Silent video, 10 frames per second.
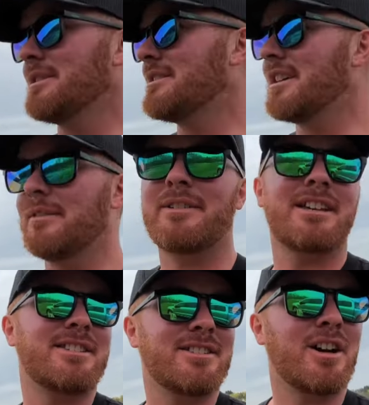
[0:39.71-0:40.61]
stuff
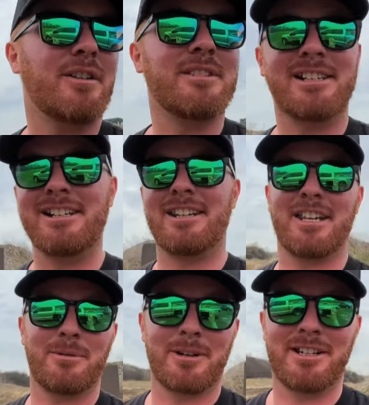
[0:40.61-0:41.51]
gets solved and then I
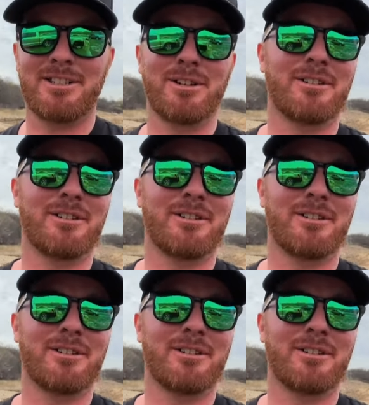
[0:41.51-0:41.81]
think we're gonna do a